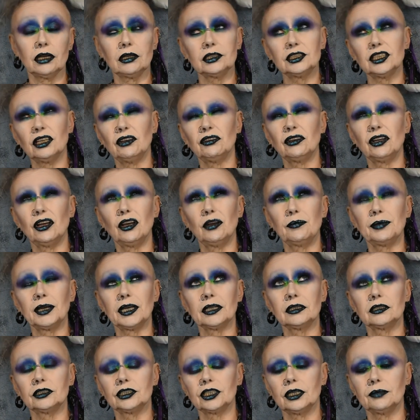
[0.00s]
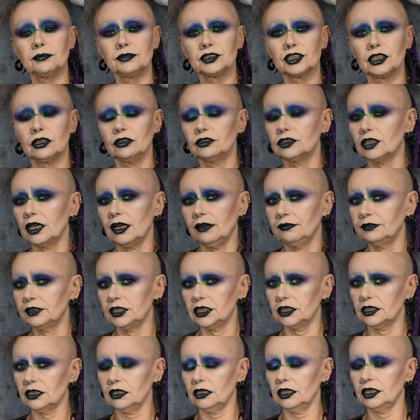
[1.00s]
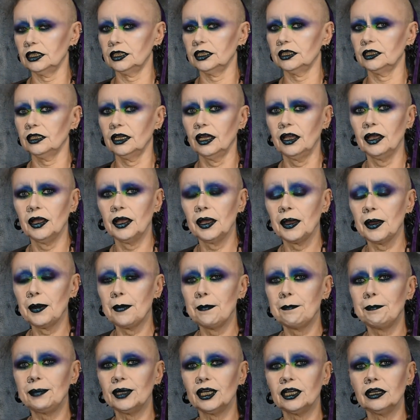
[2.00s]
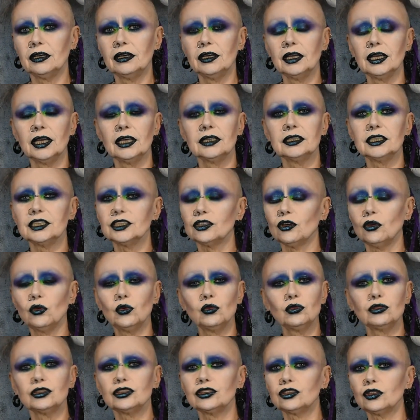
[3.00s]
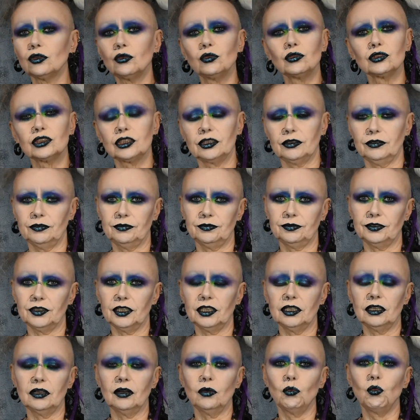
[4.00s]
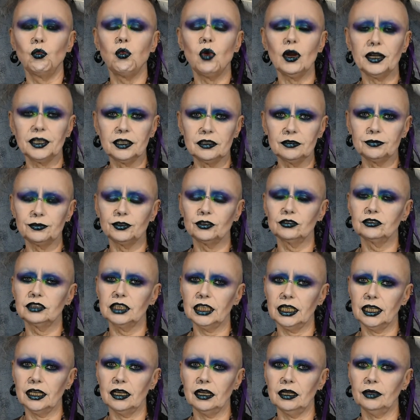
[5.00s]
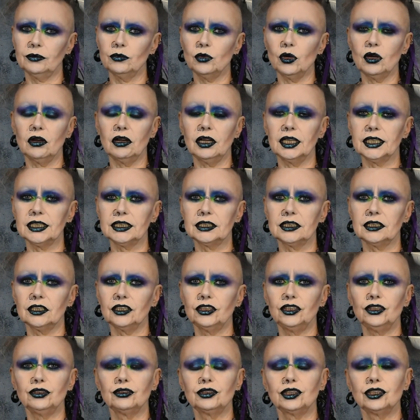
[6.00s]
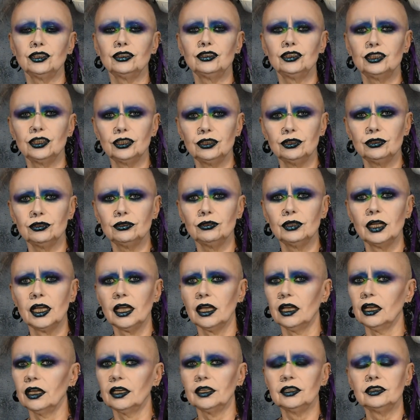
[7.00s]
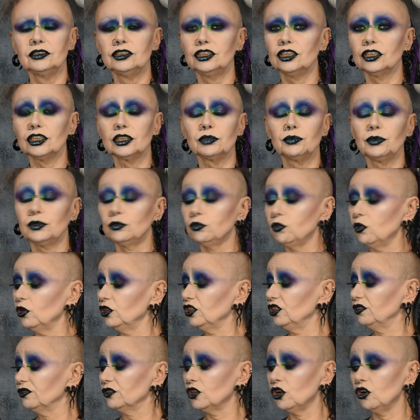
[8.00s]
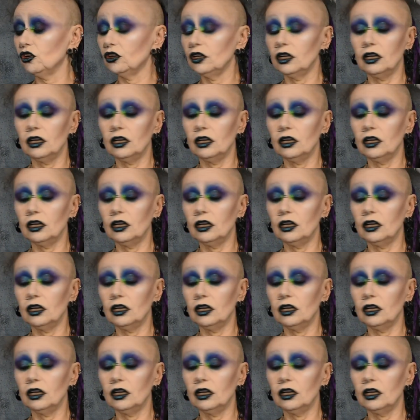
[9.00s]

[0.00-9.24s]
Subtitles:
I don't know about the gemstones, I haven't decided, but there's all sorts of wonderful DIYs that you can do just with what you've got